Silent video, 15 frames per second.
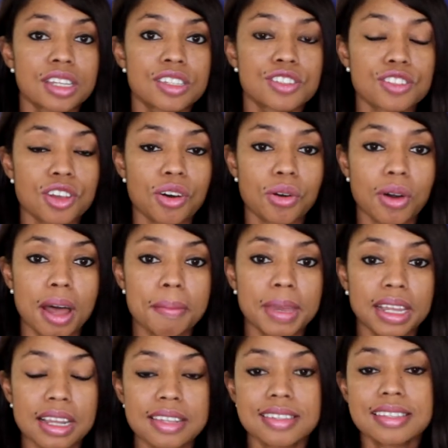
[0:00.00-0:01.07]
So, I
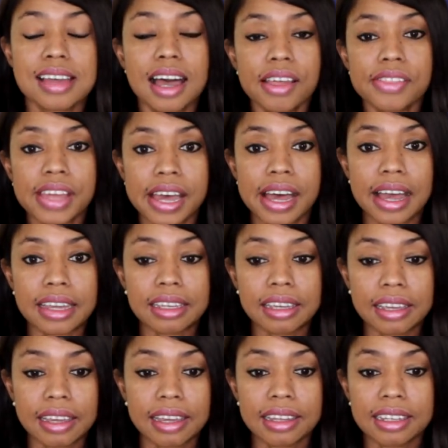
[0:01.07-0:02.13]
mean, it's not that I
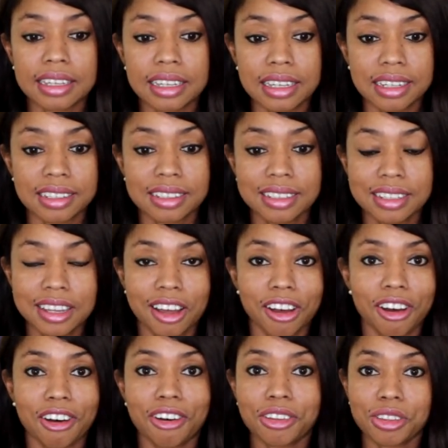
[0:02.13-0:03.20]
can't eat
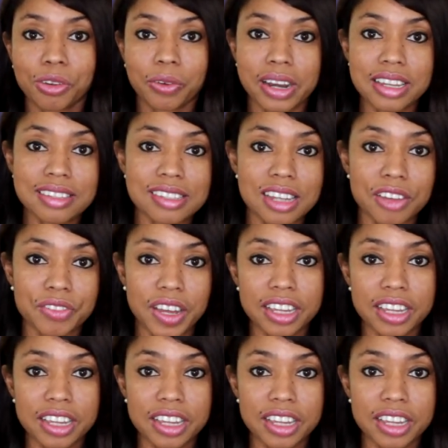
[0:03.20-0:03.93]
all the great stuff.